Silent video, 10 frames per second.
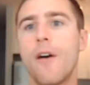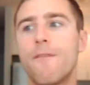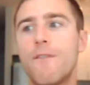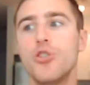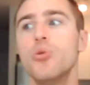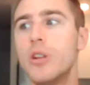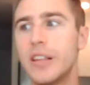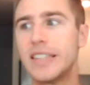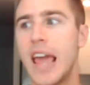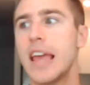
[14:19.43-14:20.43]
For you
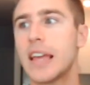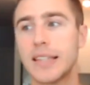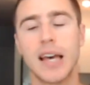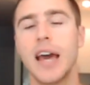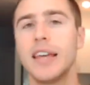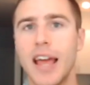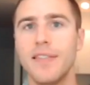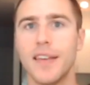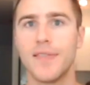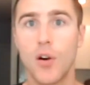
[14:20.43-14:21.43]
to take a tight
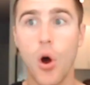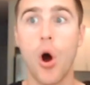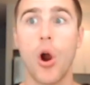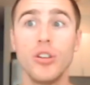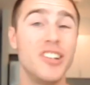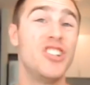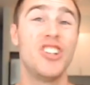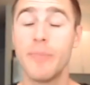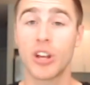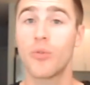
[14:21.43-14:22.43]
end that there are
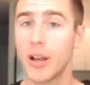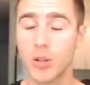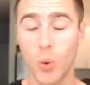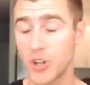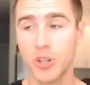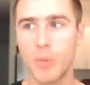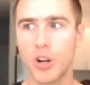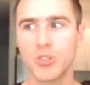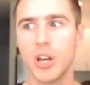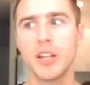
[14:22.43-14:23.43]
legitimate question
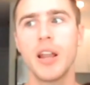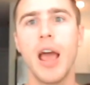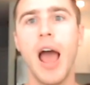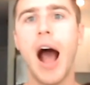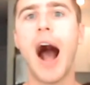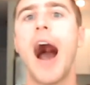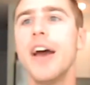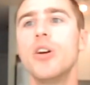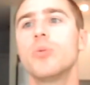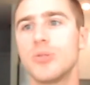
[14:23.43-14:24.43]
marks on,
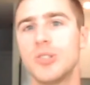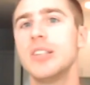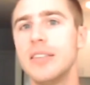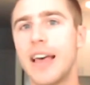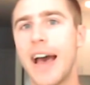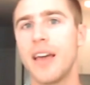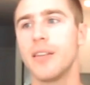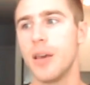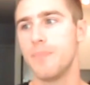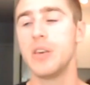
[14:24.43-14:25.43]
I don't see
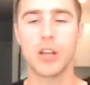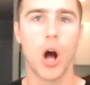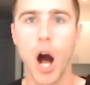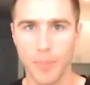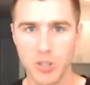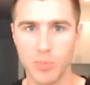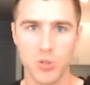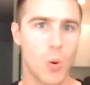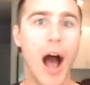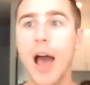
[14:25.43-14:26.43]
that being
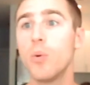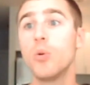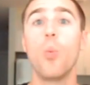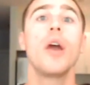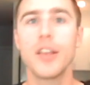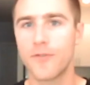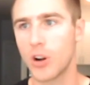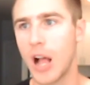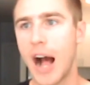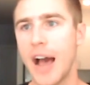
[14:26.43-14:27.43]
optimal. So I would wait
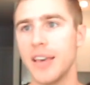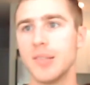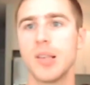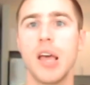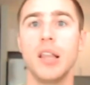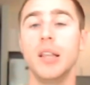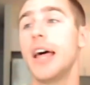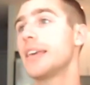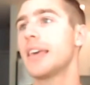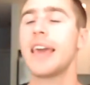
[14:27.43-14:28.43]
for guys
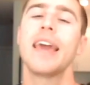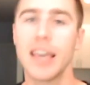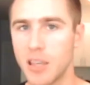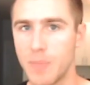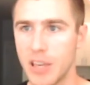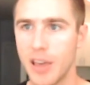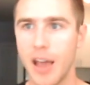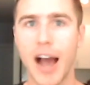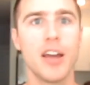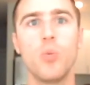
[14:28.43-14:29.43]
like Higbee.
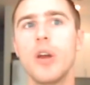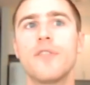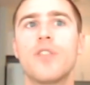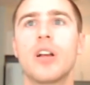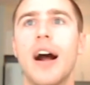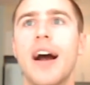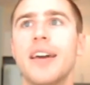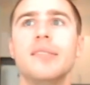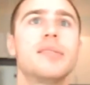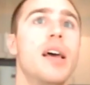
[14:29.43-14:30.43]
I'd wait for
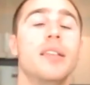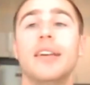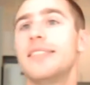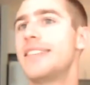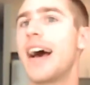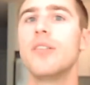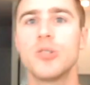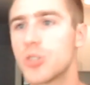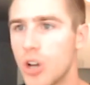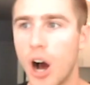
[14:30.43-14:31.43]
guys like
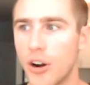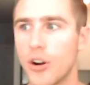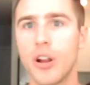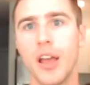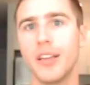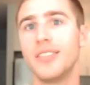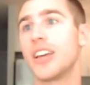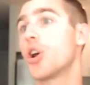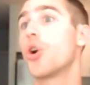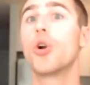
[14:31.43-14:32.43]
Dallas Goedert,
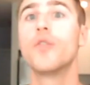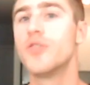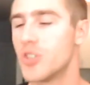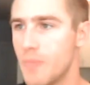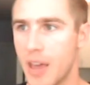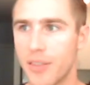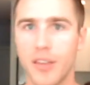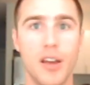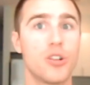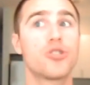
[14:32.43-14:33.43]
like Irv Smith,
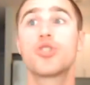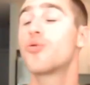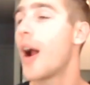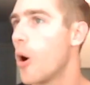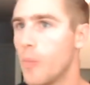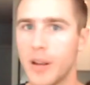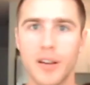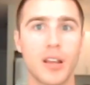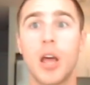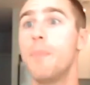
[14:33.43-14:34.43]
Troutman,
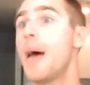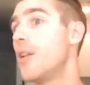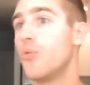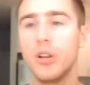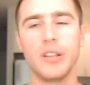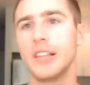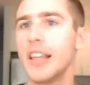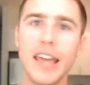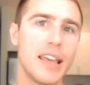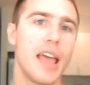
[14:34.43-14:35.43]
Kmet really
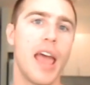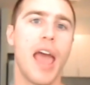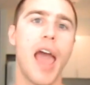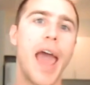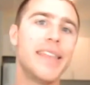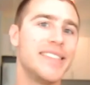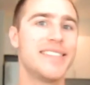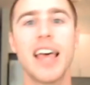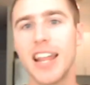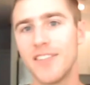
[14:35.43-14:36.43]
late,
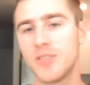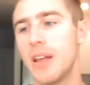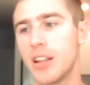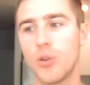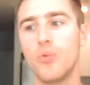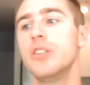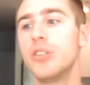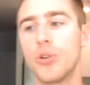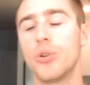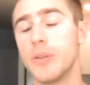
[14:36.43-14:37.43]
instead of spending a
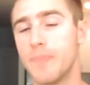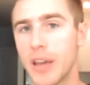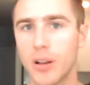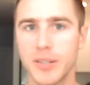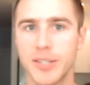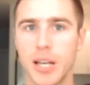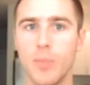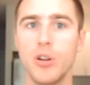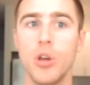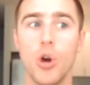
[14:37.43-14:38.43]
really early pick on
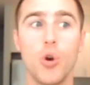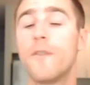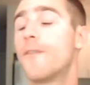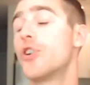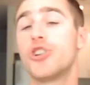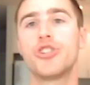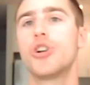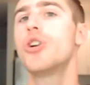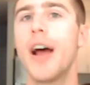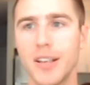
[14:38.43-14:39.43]
someone who for
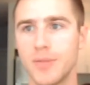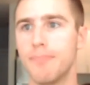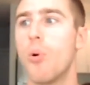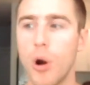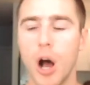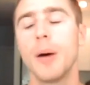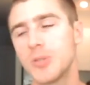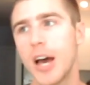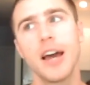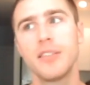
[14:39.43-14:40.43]
sure has more
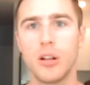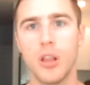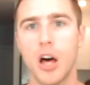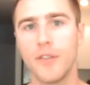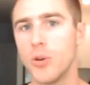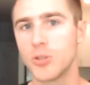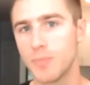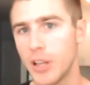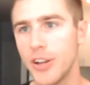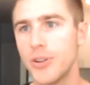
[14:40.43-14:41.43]
upside than a lot of those
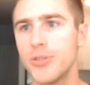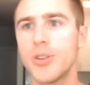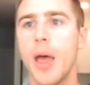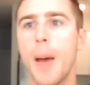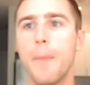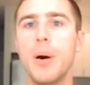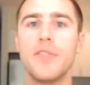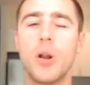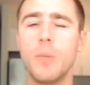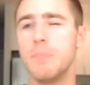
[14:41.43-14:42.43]
players,
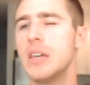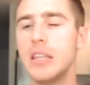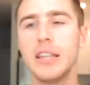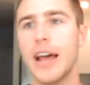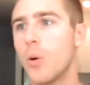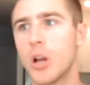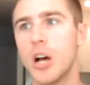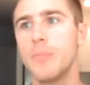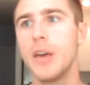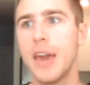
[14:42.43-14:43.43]
but their median
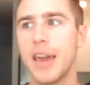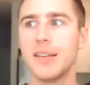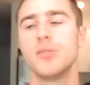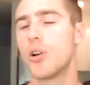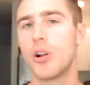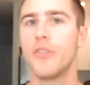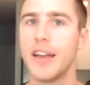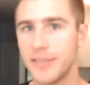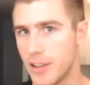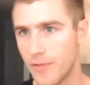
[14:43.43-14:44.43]
outcome is not all
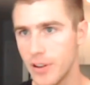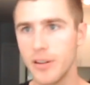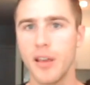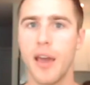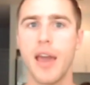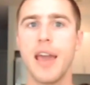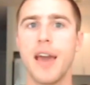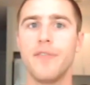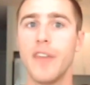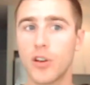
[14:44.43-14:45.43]
that different,
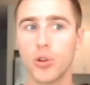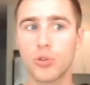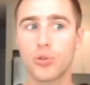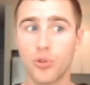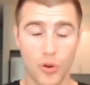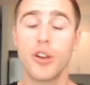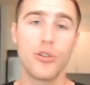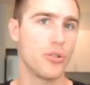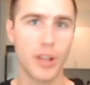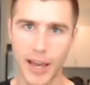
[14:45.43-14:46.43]
and they could
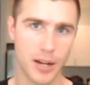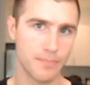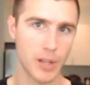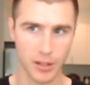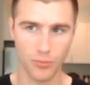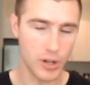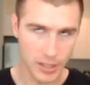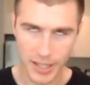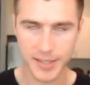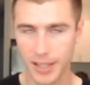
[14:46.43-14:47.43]
crater your lineup. Like,
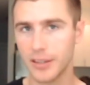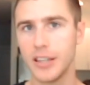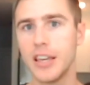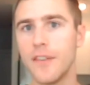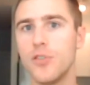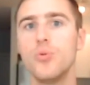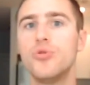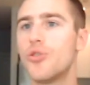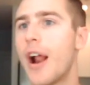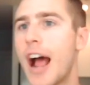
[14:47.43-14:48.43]
realistically, if you
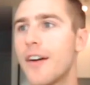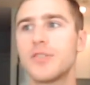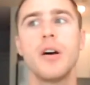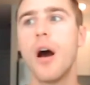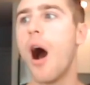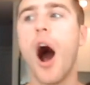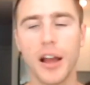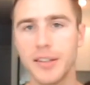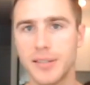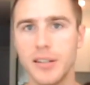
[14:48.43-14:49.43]
draft
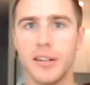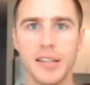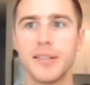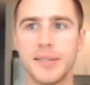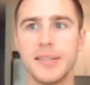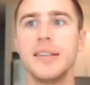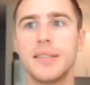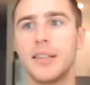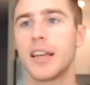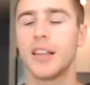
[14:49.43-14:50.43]
Hockenson and he's a
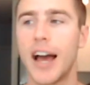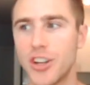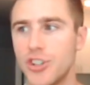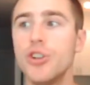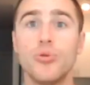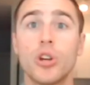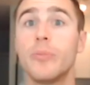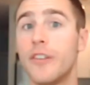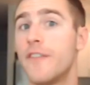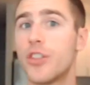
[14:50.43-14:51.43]
season like last year and you took
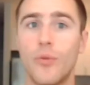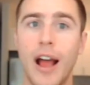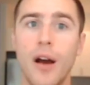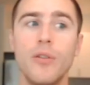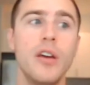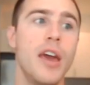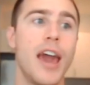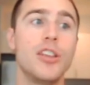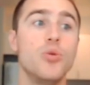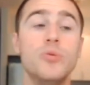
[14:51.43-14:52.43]
him in the 5th round
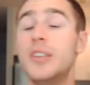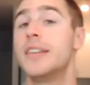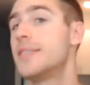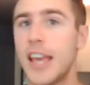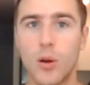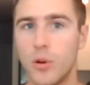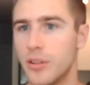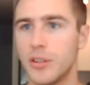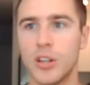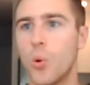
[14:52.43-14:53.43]
and you didn't take one
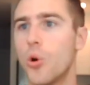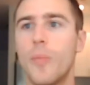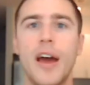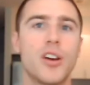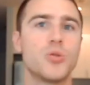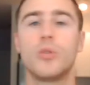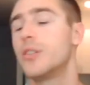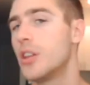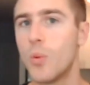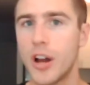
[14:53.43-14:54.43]
of the elite quarterbacks, one
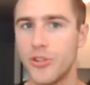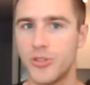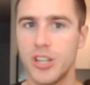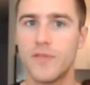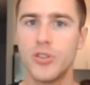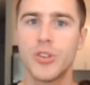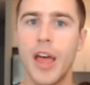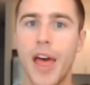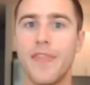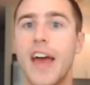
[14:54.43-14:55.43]
of the elite wide receivers,
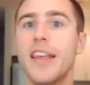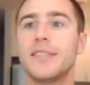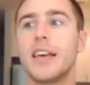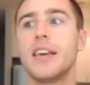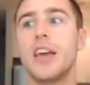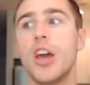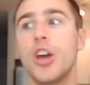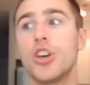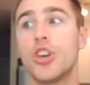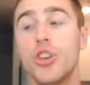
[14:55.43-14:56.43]
that is a
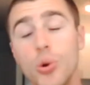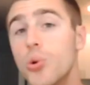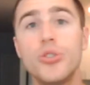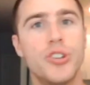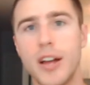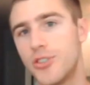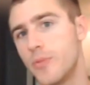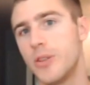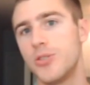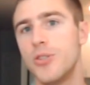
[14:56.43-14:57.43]
huge
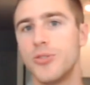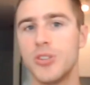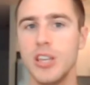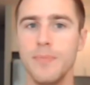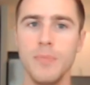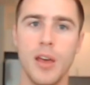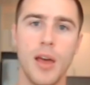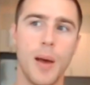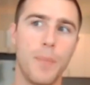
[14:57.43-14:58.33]
detriment to your team.